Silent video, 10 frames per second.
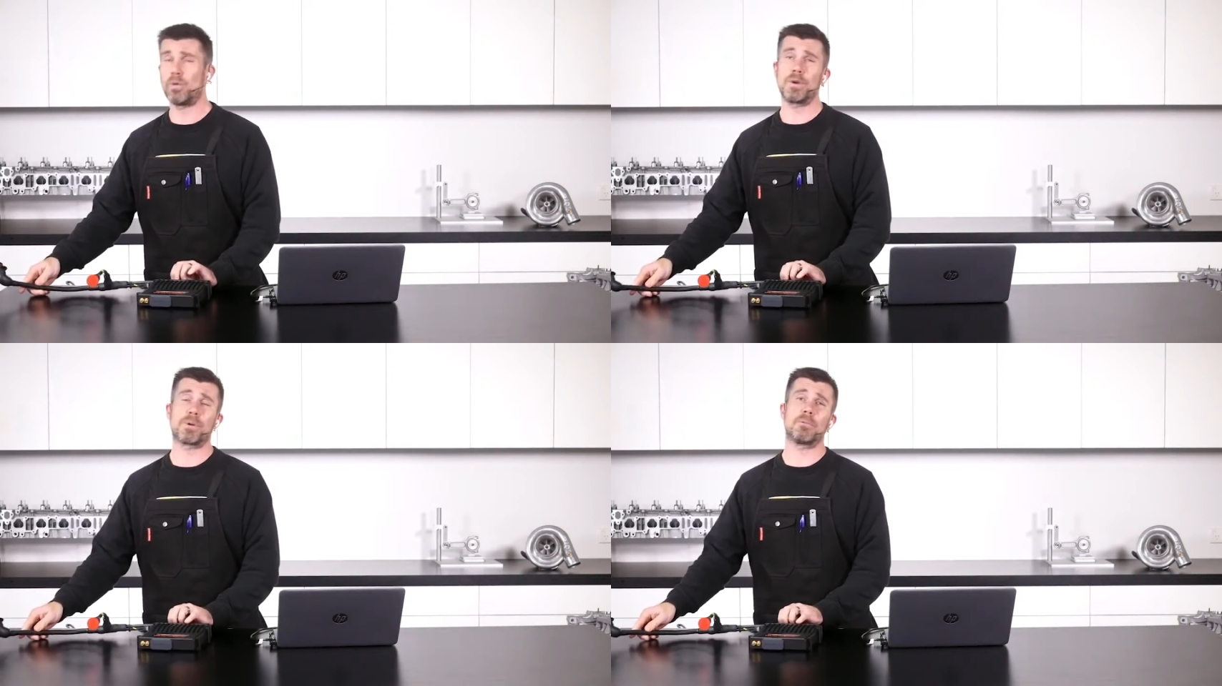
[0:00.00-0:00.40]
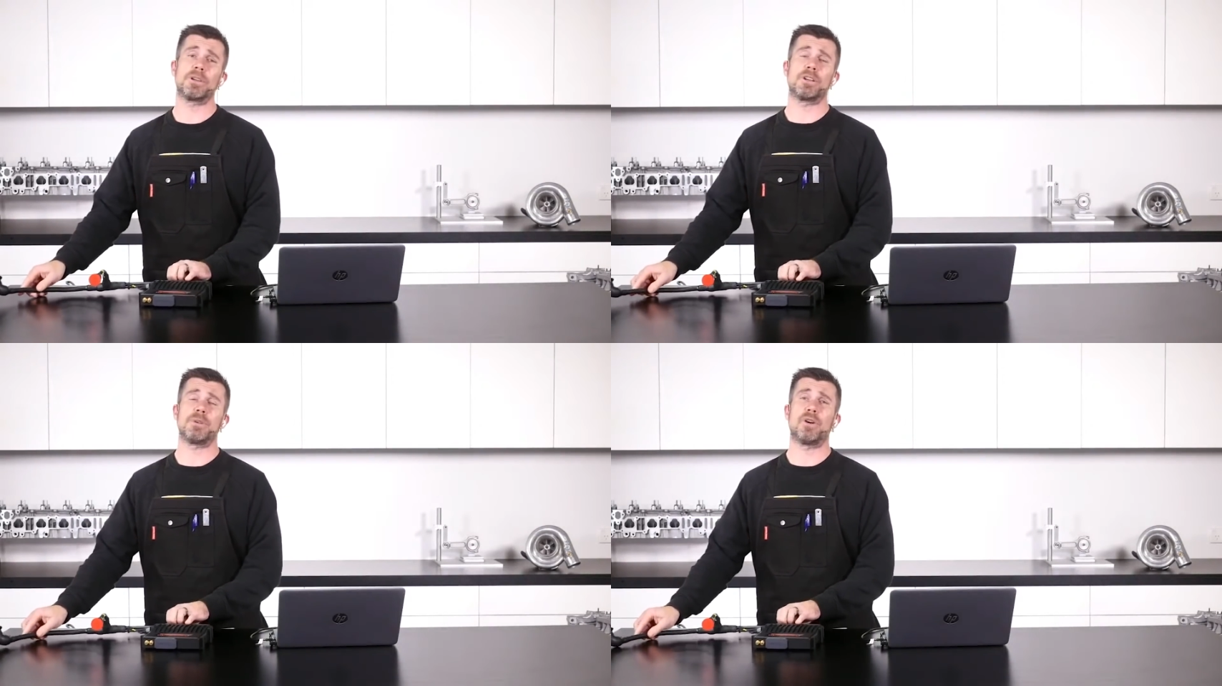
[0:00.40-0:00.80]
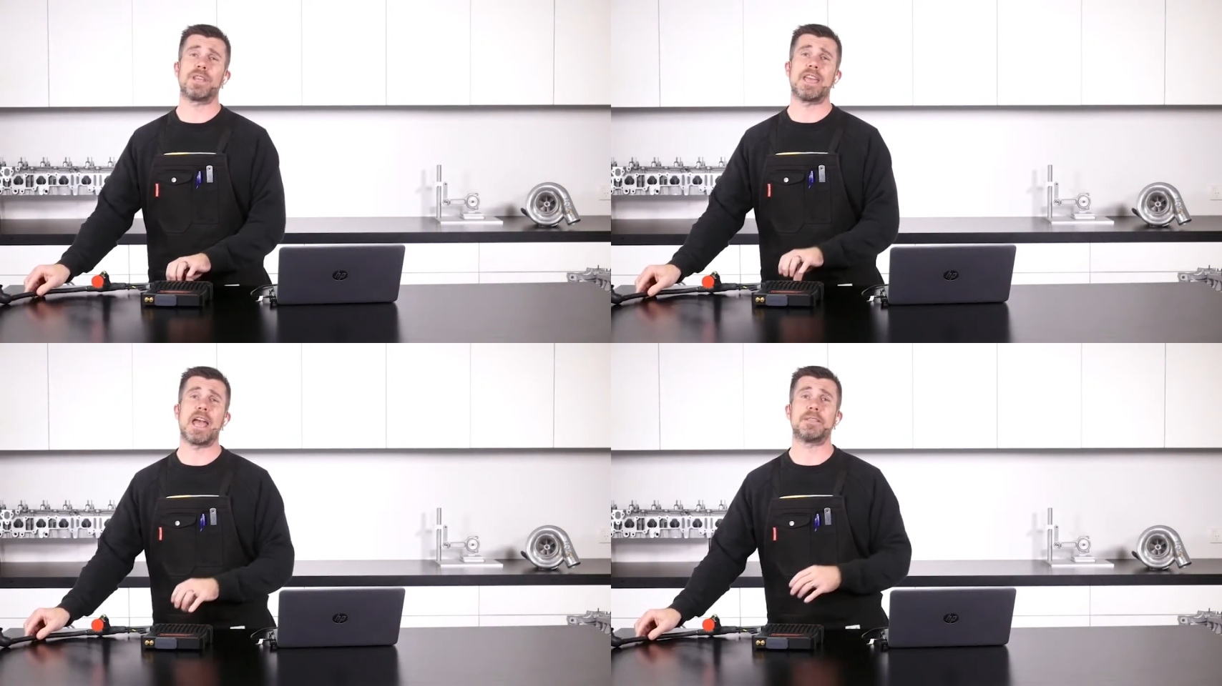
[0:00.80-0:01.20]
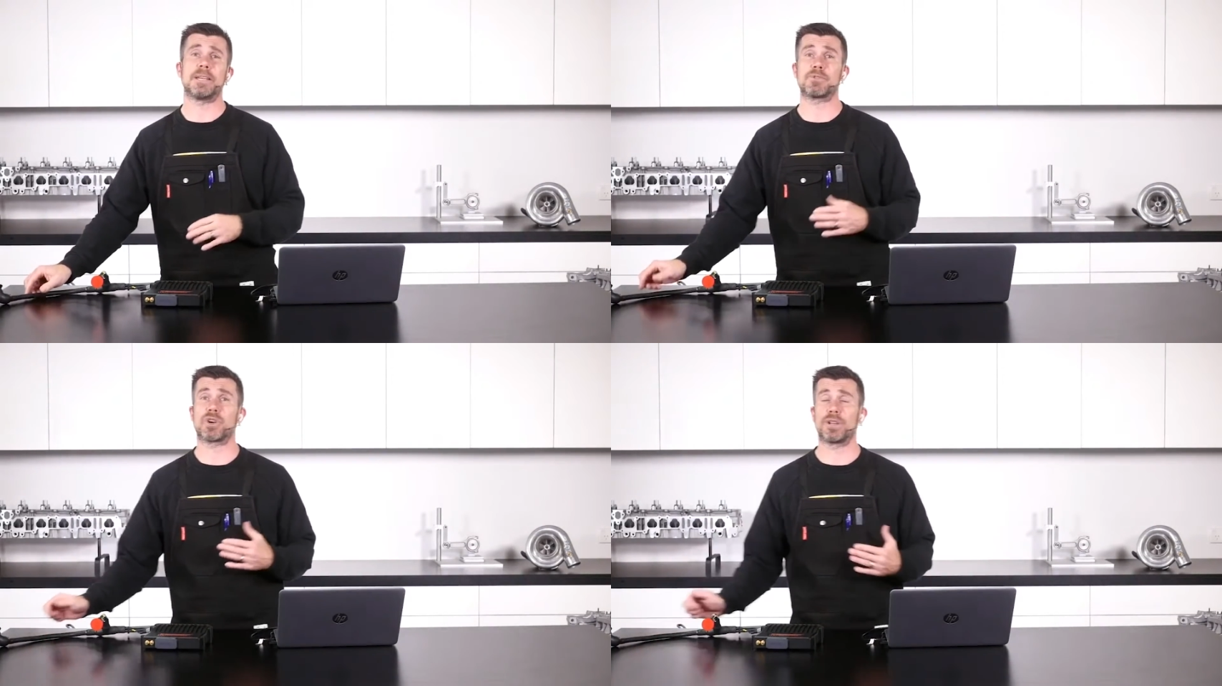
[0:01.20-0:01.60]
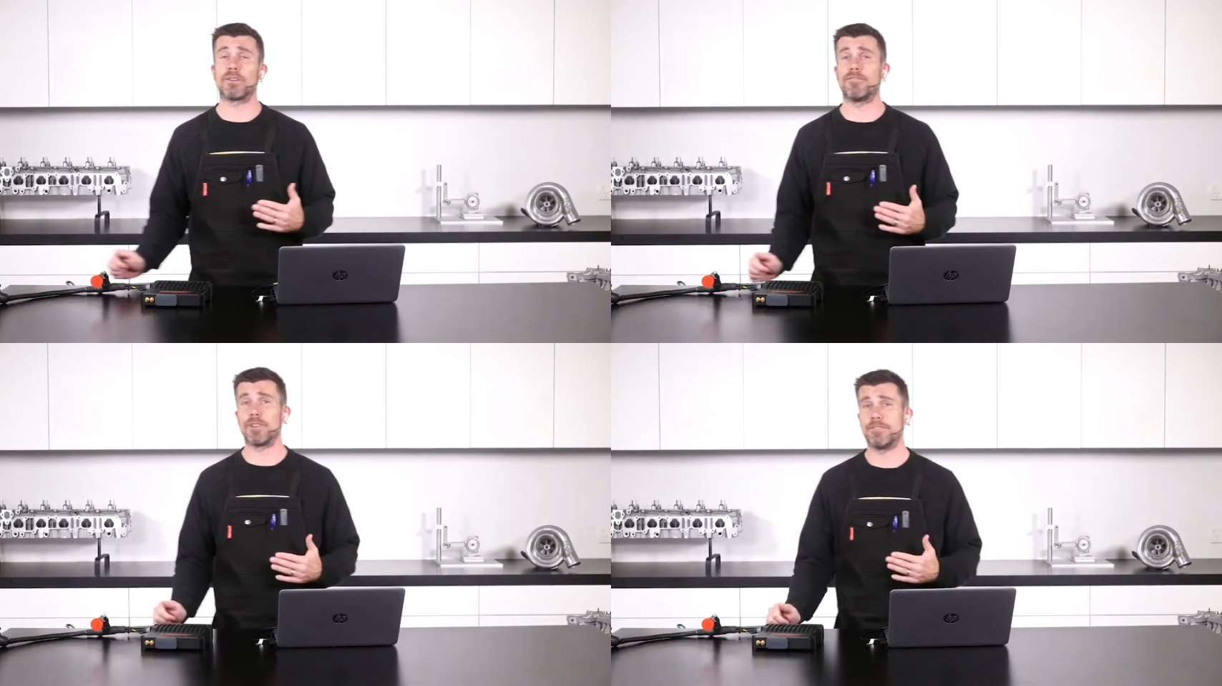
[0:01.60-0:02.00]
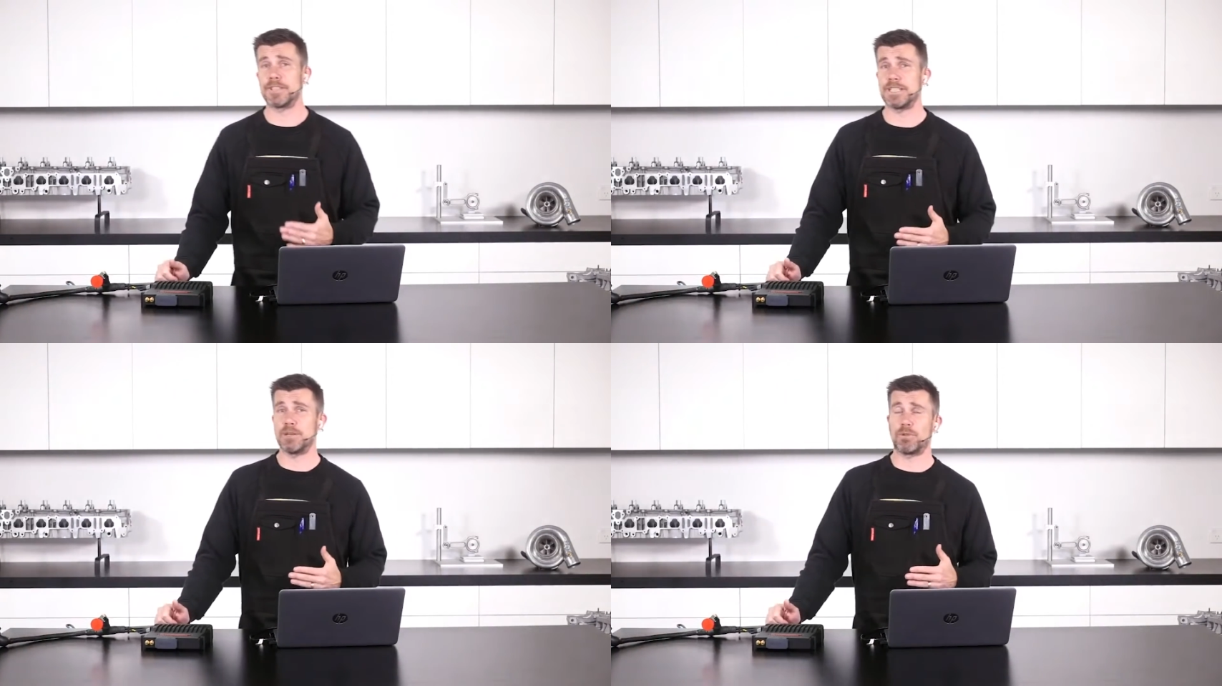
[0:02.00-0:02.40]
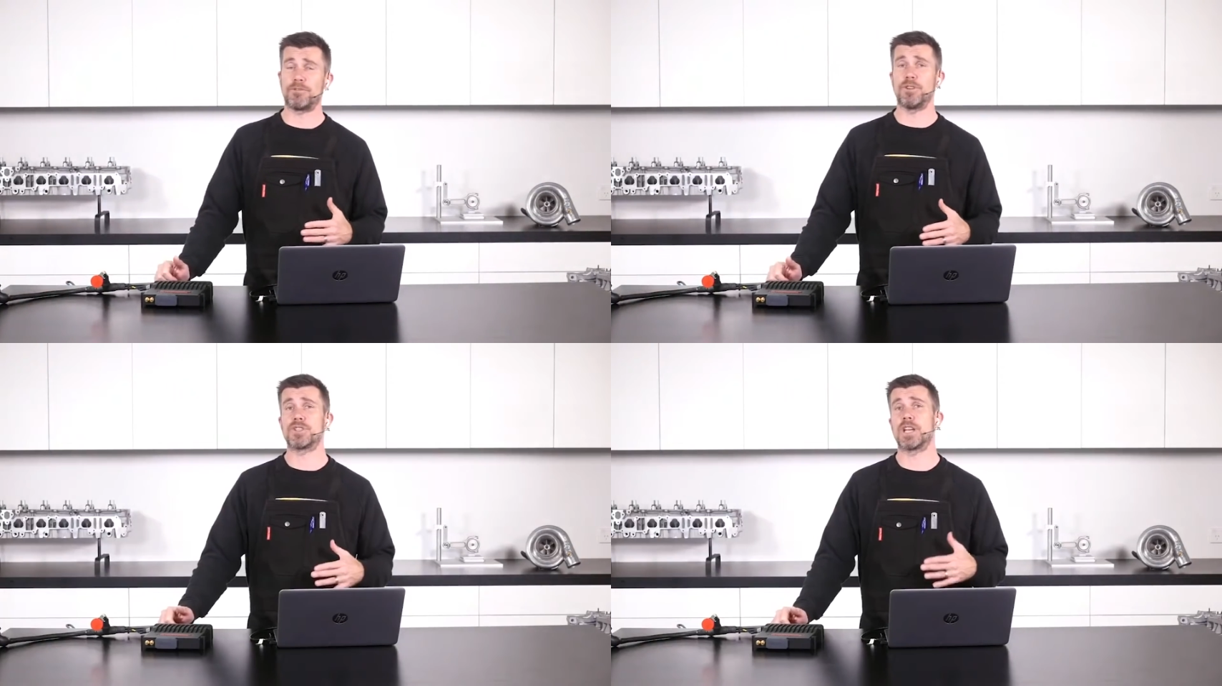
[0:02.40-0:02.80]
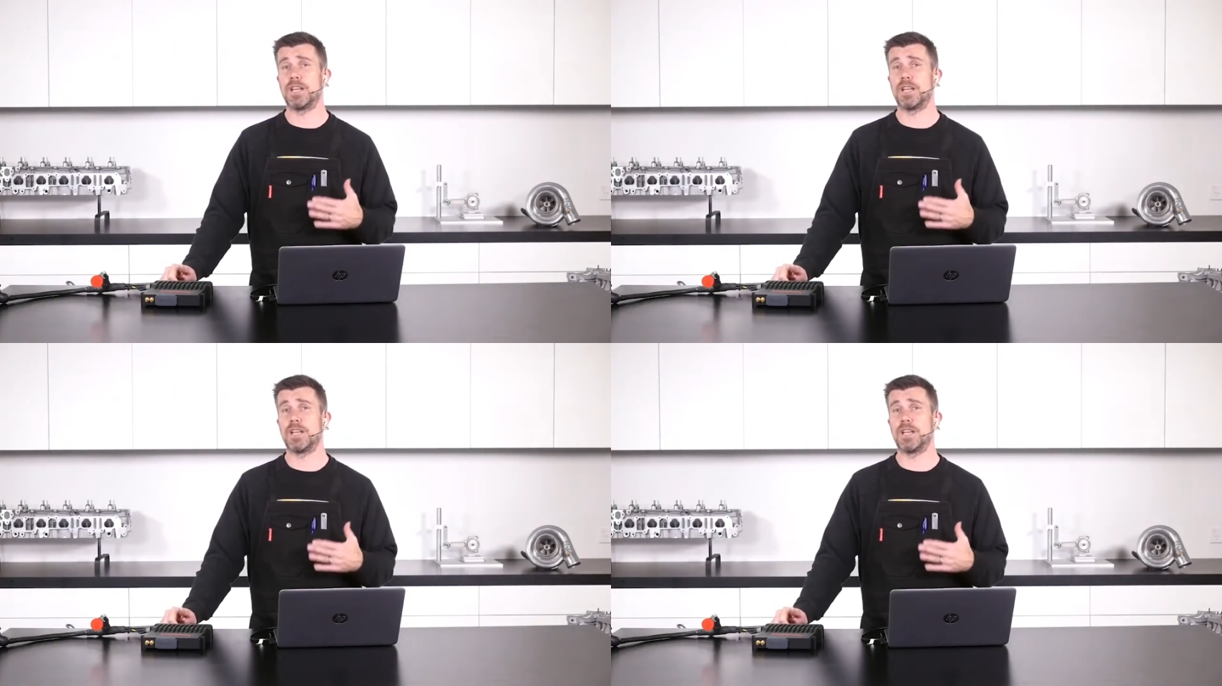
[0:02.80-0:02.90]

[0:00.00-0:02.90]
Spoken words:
we're probably going to be on the Adaptronic for the foreseeable future,